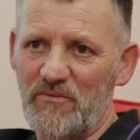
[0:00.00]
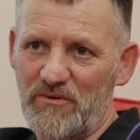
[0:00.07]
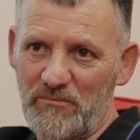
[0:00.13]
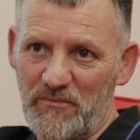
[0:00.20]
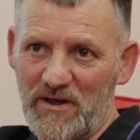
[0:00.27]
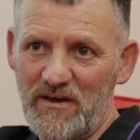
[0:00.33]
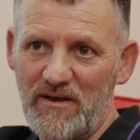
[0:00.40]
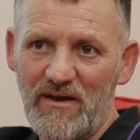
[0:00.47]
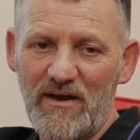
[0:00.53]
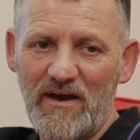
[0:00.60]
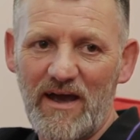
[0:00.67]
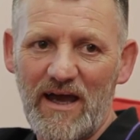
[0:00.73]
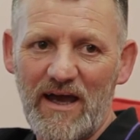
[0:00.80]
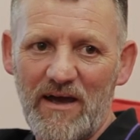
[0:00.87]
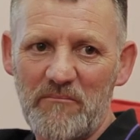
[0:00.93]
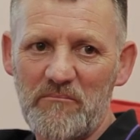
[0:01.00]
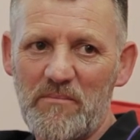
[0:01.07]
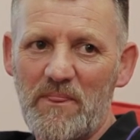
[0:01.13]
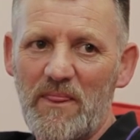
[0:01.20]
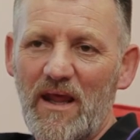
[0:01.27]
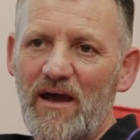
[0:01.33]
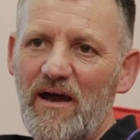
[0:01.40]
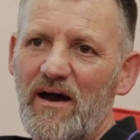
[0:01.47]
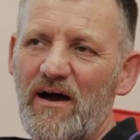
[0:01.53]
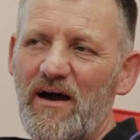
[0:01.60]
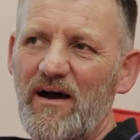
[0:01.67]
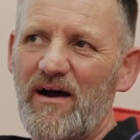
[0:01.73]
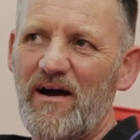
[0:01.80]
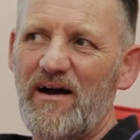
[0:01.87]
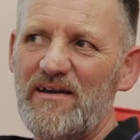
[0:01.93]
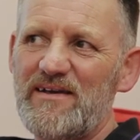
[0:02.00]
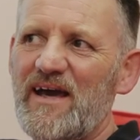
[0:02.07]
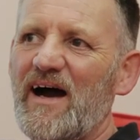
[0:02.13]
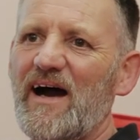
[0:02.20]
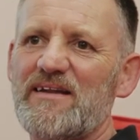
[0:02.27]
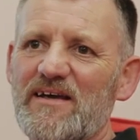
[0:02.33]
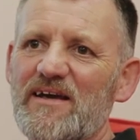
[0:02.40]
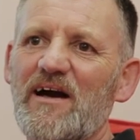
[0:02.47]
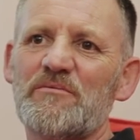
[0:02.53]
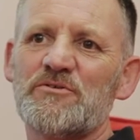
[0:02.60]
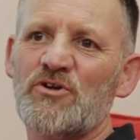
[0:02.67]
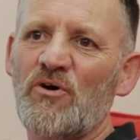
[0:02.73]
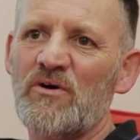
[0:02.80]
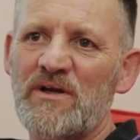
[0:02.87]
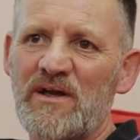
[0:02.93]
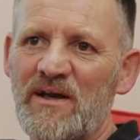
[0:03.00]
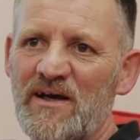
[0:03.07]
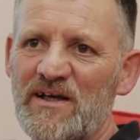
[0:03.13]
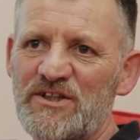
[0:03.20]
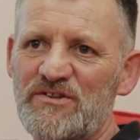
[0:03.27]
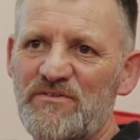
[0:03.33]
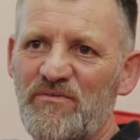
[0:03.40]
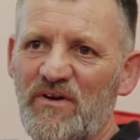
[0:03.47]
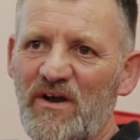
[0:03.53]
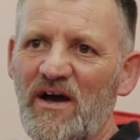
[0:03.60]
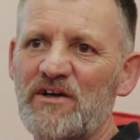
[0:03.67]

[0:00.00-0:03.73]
with me. Yeah, I think I was organised for it.